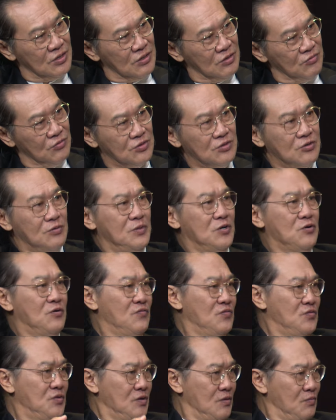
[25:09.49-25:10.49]
which can be
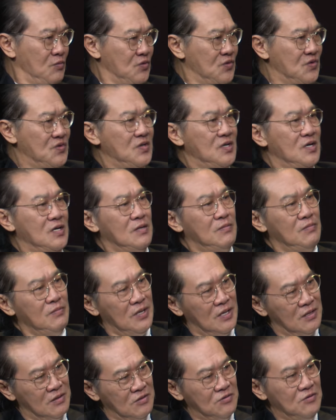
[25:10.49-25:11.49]
converted to a museum
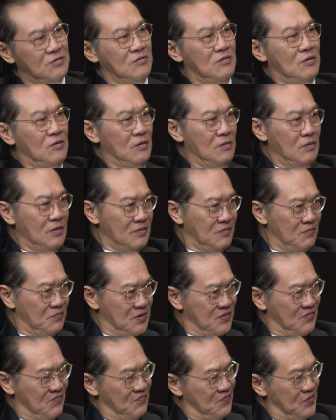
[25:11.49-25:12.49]
and, all the
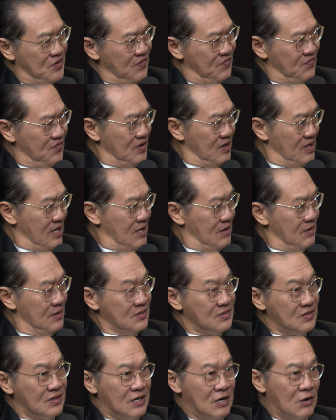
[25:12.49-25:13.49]
peripheral
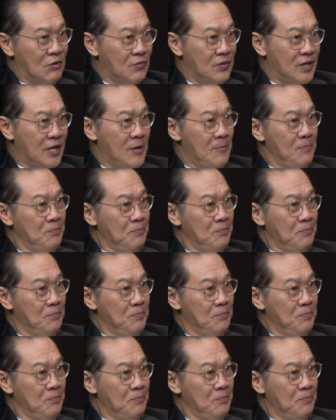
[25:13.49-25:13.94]
areas around there.